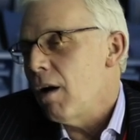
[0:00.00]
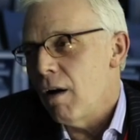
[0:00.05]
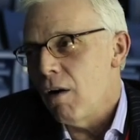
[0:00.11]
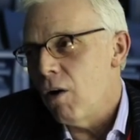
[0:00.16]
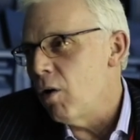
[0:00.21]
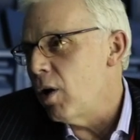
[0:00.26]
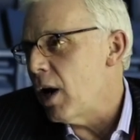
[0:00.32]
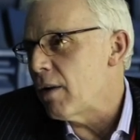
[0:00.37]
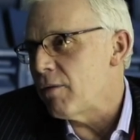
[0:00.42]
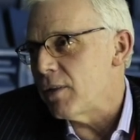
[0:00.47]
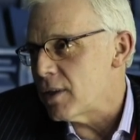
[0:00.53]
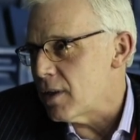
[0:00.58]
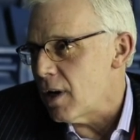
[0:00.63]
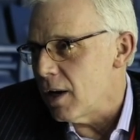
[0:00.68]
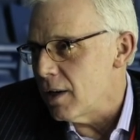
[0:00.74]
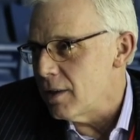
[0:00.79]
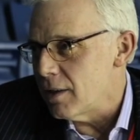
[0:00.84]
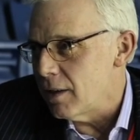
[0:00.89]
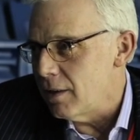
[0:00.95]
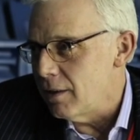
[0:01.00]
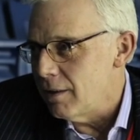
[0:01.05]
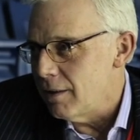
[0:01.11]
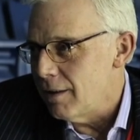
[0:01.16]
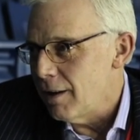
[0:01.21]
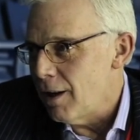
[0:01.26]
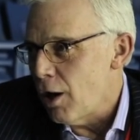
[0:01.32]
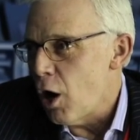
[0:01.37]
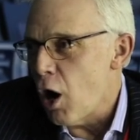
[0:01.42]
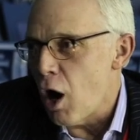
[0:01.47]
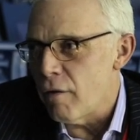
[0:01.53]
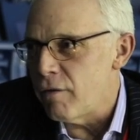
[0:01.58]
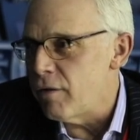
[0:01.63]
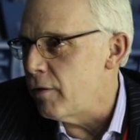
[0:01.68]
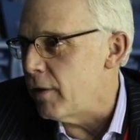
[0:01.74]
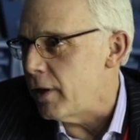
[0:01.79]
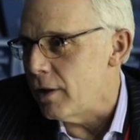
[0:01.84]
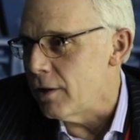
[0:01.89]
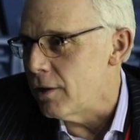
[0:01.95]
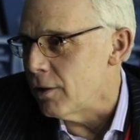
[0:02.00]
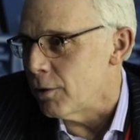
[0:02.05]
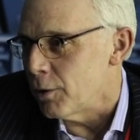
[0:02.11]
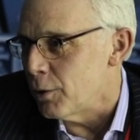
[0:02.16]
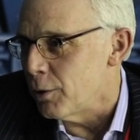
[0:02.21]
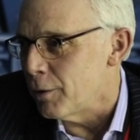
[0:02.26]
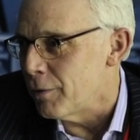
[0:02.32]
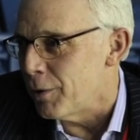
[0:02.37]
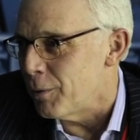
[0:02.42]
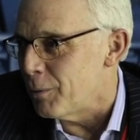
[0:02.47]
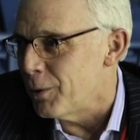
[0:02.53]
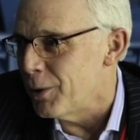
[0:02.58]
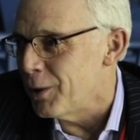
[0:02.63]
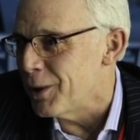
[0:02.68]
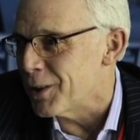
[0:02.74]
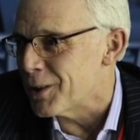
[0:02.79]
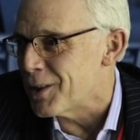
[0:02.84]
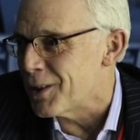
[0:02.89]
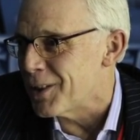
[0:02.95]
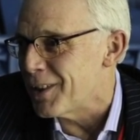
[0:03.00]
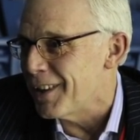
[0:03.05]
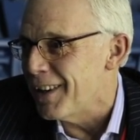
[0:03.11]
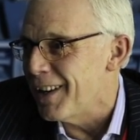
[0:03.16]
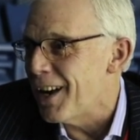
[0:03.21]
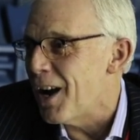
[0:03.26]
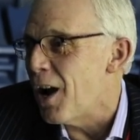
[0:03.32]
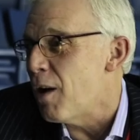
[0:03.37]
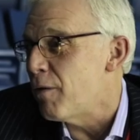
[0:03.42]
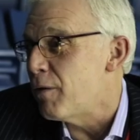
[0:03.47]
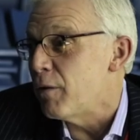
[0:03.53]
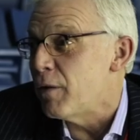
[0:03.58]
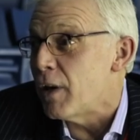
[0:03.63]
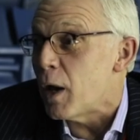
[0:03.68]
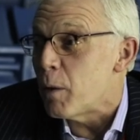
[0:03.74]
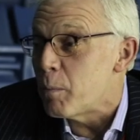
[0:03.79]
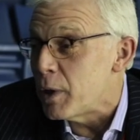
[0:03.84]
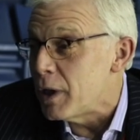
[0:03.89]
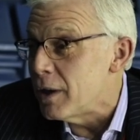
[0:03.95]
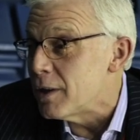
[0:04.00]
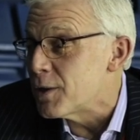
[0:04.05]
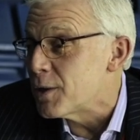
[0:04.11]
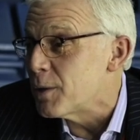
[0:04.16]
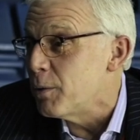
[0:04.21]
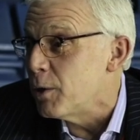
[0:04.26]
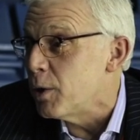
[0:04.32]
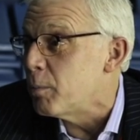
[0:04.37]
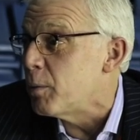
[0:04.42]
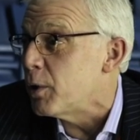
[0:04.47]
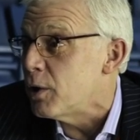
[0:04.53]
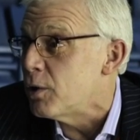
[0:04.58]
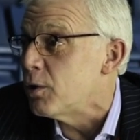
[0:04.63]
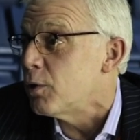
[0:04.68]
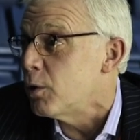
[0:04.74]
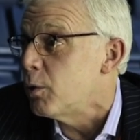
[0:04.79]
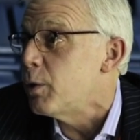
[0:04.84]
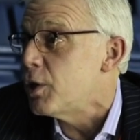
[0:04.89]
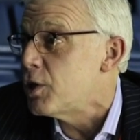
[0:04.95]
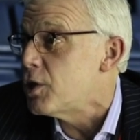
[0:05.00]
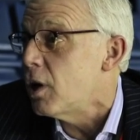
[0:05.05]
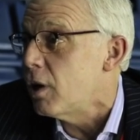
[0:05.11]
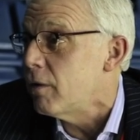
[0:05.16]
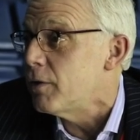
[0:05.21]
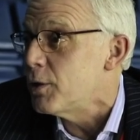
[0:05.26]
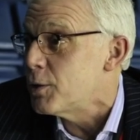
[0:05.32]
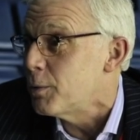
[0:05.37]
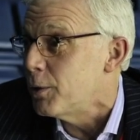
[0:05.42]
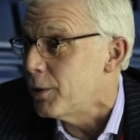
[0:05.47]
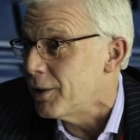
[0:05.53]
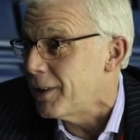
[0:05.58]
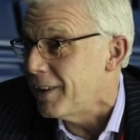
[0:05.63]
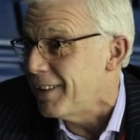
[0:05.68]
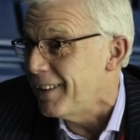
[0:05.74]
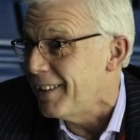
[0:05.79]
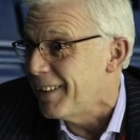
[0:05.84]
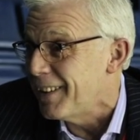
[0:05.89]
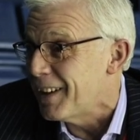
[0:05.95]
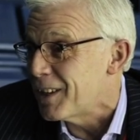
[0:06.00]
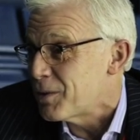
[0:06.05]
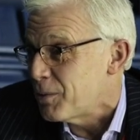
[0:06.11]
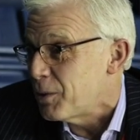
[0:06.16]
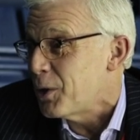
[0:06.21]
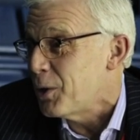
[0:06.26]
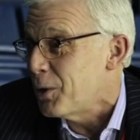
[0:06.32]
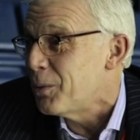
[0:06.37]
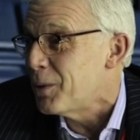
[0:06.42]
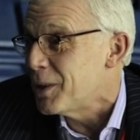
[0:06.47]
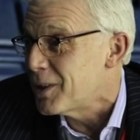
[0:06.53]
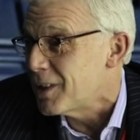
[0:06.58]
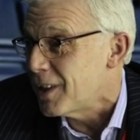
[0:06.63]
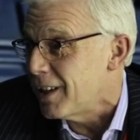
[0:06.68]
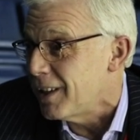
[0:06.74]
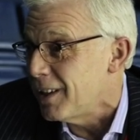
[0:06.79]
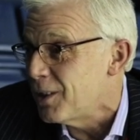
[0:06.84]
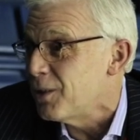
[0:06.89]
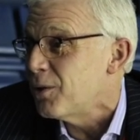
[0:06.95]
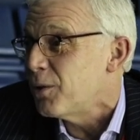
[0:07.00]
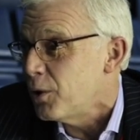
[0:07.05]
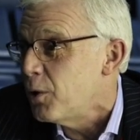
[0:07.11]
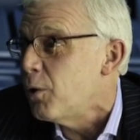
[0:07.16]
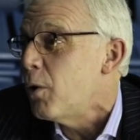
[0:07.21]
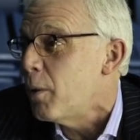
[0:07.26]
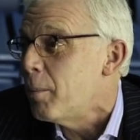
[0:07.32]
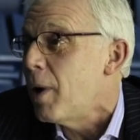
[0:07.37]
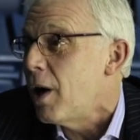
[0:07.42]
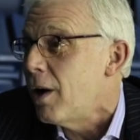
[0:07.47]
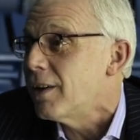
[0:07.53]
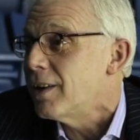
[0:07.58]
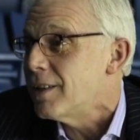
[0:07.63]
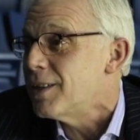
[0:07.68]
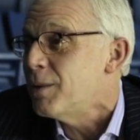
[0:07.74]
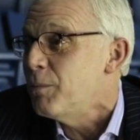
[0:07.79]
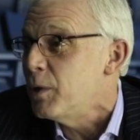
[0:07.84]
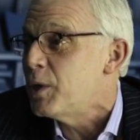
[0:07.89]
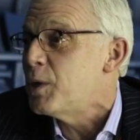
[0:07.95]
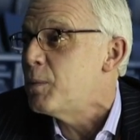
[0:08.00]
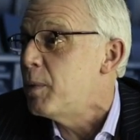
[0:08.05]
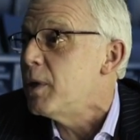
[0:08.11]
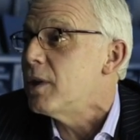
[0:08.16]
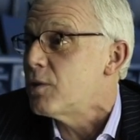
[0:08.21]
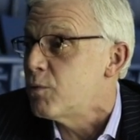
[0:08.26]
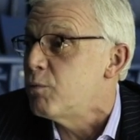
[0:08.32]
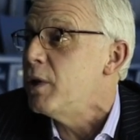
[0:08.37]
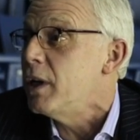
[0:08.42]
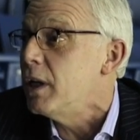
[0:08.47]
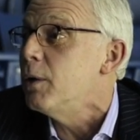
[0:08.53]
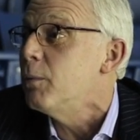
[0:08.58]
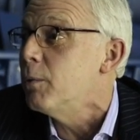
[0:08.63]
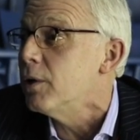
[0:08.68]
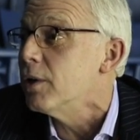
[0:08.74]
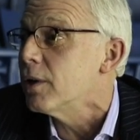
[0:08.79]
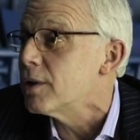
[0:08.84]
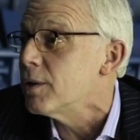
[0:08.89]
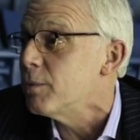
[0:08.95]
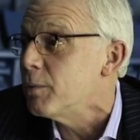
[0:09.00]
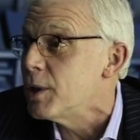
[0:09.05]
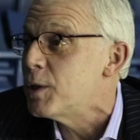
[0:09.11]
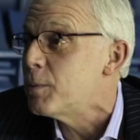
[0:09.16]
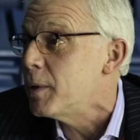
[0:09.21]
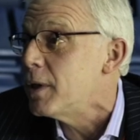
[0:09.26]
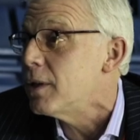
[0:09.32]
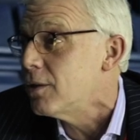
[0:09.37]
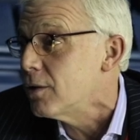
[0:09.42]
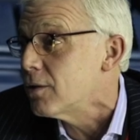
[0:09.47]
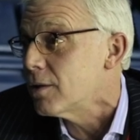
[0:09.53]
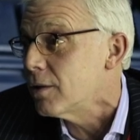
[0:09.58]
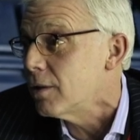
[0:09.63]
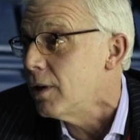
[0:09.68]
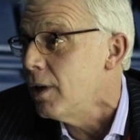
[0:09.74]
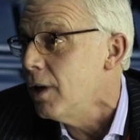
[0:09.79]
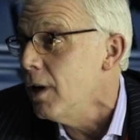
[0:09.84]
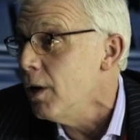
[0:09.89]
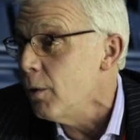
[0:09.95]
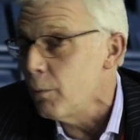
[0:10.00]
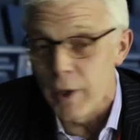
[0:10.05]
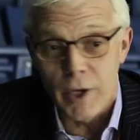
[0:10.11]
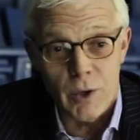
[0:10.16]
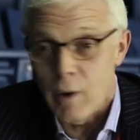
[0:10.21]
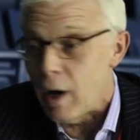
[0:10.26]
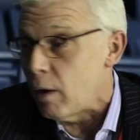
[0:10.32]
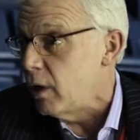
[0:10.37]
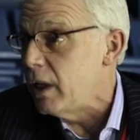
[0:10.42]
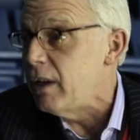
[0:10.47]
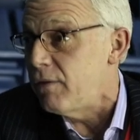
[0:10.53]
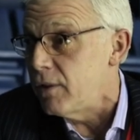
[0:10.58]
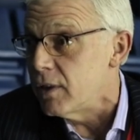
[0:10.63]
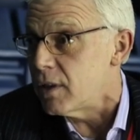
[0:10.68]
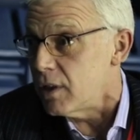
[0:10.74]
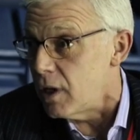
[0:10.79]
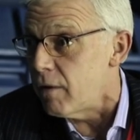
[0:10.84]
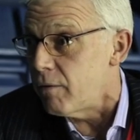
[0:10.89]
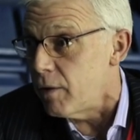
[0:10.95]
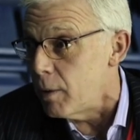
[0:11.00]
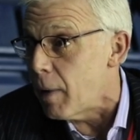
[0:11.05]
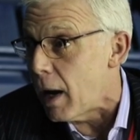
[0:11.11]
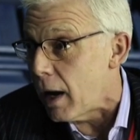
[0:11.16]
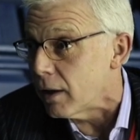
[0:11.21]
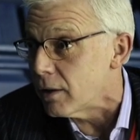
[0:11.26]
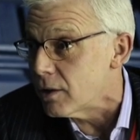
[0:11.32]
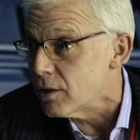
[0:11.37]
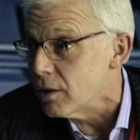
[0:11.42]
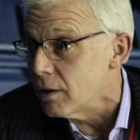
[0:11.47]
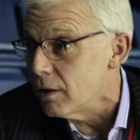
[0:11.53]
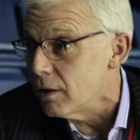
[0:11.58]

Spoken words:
all advertising. Half of it you don't know if it works. Half of it appears to work, but you don't know which half is working. That's what they always say. You don't know on marketing which bit's really worked and which bit doesn't. We go out leafleting every match.